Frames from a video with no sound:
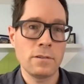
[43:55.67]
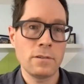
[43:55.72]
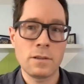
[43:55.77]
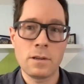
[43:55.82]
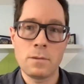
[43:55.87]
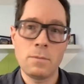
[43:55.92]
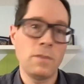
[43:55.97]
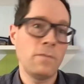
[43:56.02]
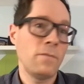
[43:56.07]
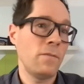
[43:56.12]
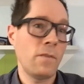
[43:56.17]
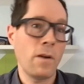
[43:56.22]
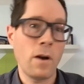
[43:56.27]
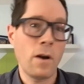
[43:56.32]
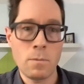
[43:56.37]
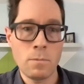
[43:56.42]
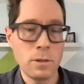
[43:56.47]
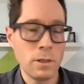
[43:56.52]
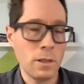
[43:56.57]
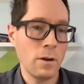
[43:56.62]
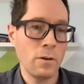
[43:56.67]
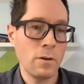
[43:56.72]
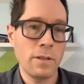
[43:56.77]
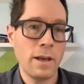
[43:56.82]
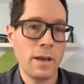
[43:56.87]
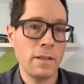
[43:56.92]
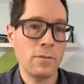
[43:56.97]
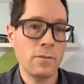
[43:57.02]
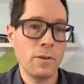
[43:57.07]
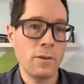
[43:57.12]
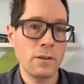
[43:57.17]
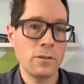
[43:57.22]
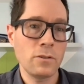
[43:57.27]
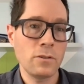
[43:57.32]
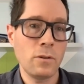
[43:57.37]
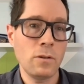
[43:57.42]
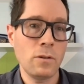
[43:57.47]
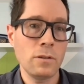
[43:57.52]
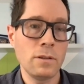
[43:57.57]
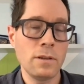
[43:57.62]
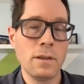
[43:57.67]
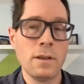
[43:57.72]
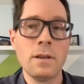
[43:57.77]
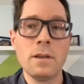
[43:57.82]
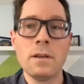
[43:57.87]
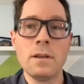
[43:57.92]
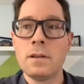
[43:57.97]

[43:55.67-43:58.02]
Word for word: is going to be far below that threshold.